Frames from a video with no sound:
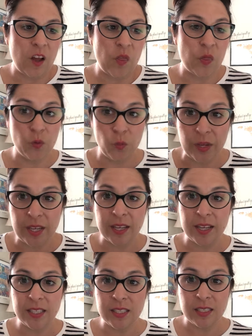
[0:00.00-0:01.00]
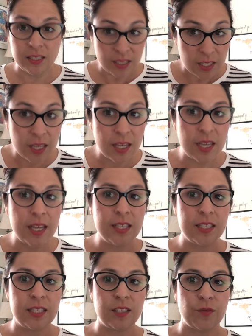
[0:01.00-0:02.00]
The weekends
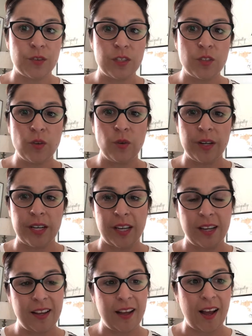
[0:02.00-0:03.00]
is a different story.